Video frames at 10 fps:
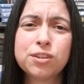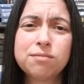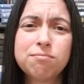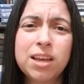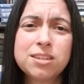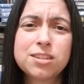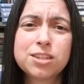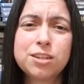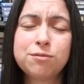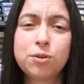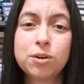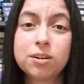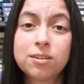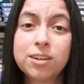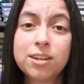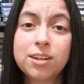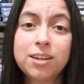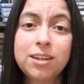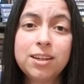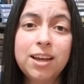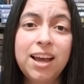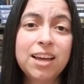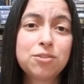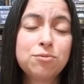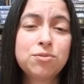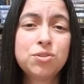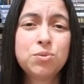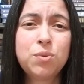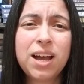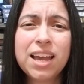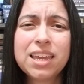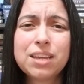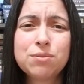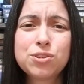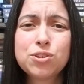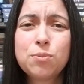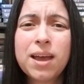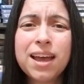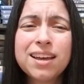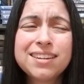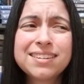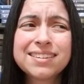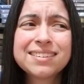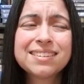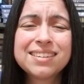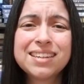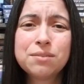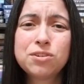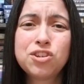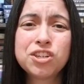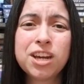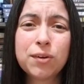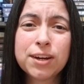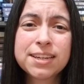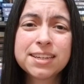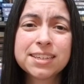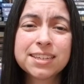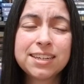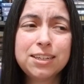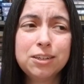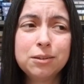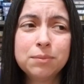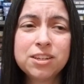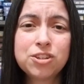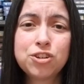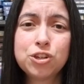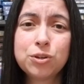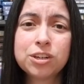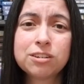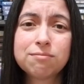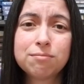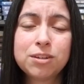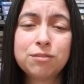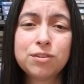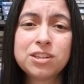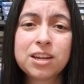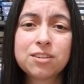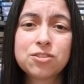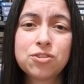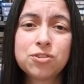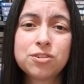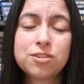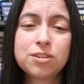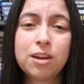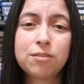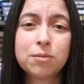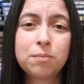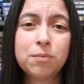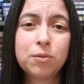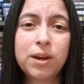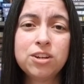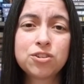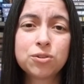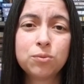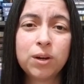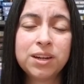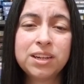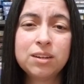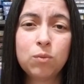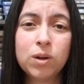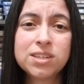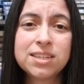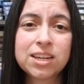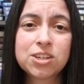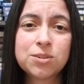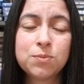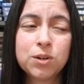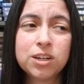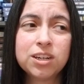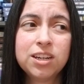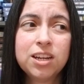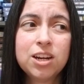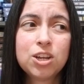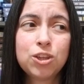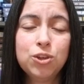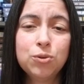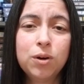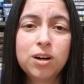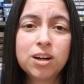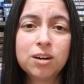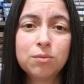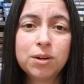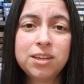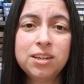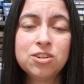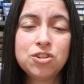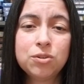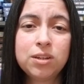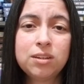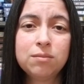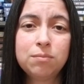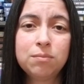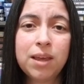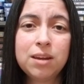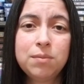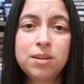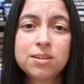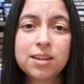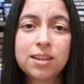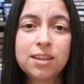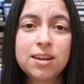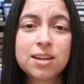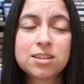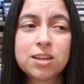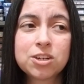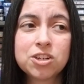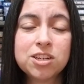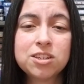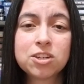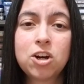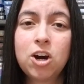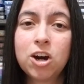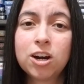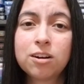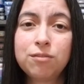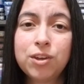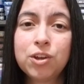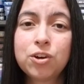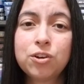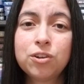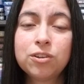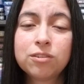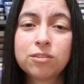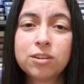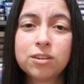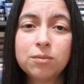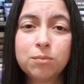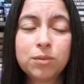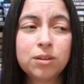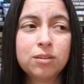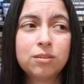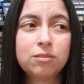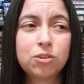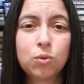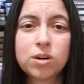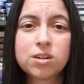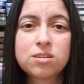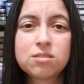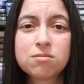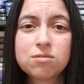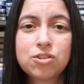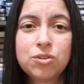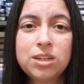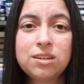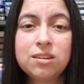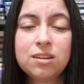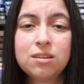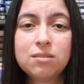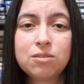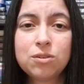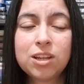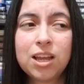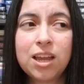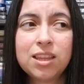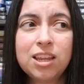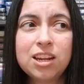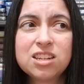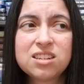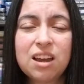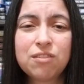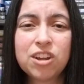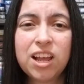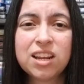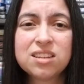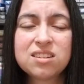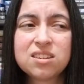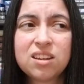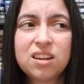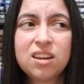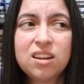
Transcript: the N64. I don't know why it was so bad. It was generic. It's a shooter, but different styles of shooters. You have the Ranger running in one section where you are running and shooting enemies, and then the next section it's a car, a vehicle, the Zords shooting and doing that, and then it's after that it's